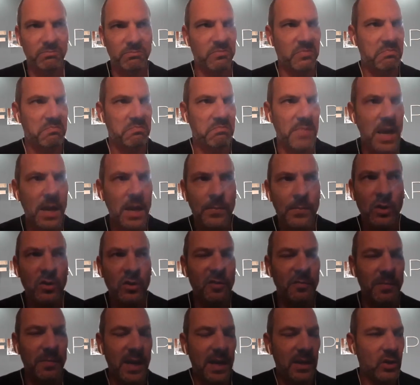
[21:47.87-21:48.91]
maybe you've
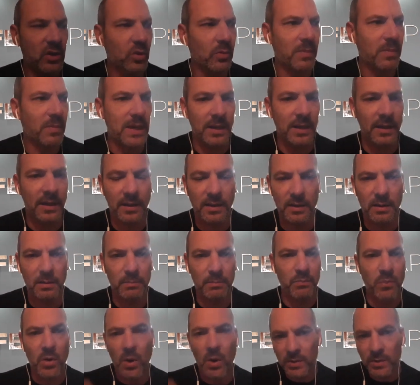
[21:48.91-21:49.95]
made your money in
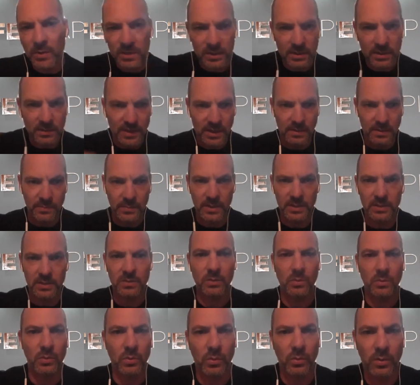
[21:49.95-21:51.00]
property development,
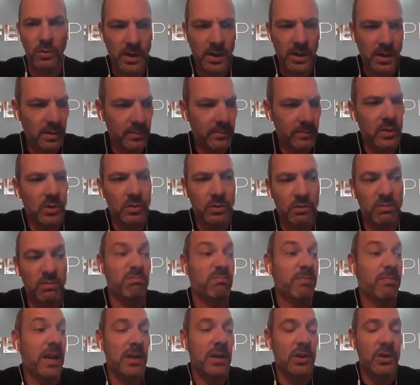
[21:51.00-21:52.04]
or you
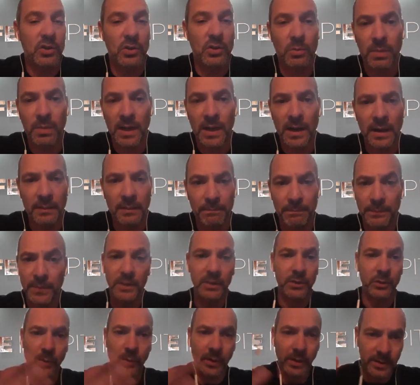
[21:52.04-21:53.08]
managed to buy
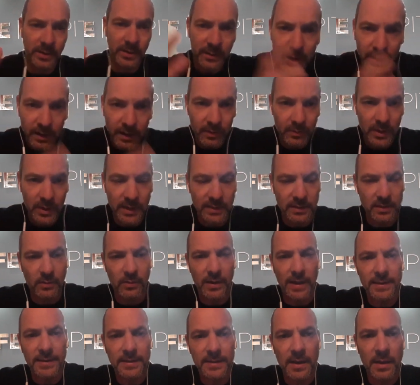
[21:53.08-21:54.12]
Bitcoin at the right
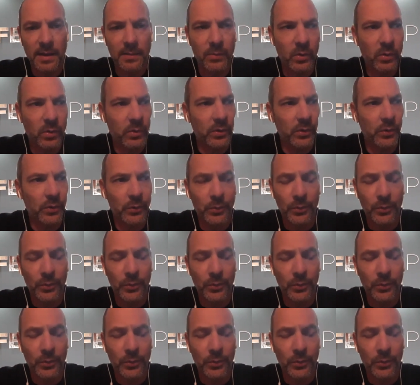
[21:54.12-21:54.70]
time, or you're